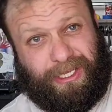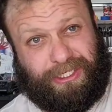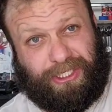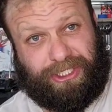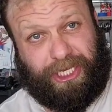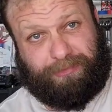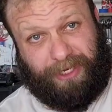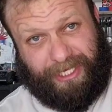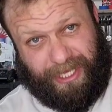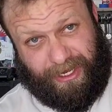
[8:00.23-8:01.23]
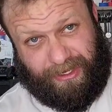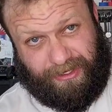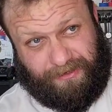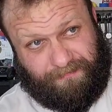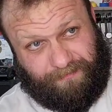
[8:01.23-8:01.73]
is a GHP 10,
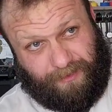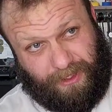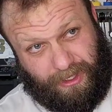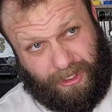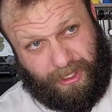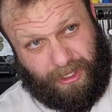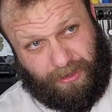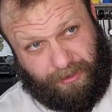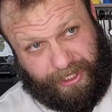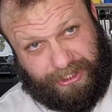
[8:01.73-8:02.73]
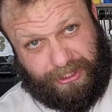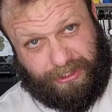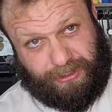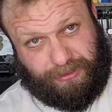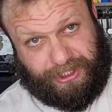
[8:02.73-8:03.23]
rates
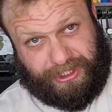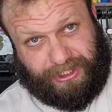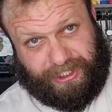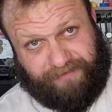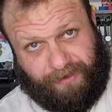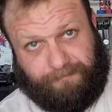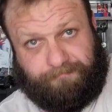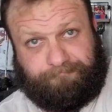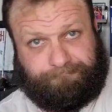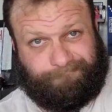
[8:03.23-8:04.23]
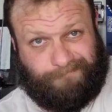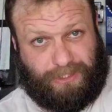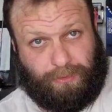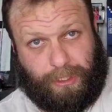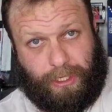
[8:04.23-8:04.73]
267.
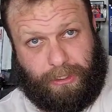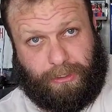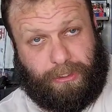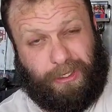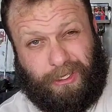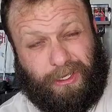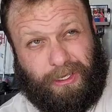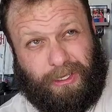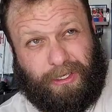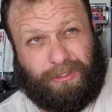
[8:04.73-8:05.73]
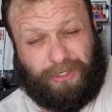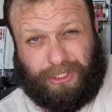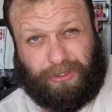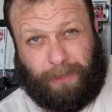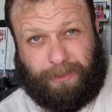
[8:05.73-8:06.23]
It's one of the, there's
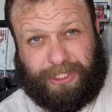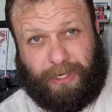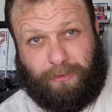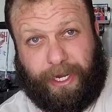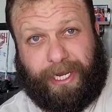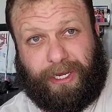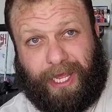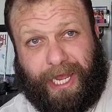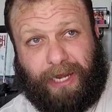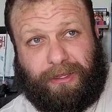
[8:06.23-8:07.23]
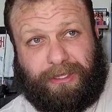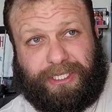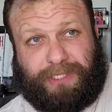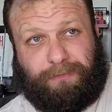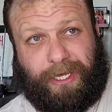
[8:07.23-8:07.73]
grippers that rate higher than
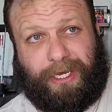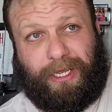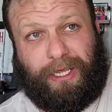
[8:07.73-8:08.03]
this, but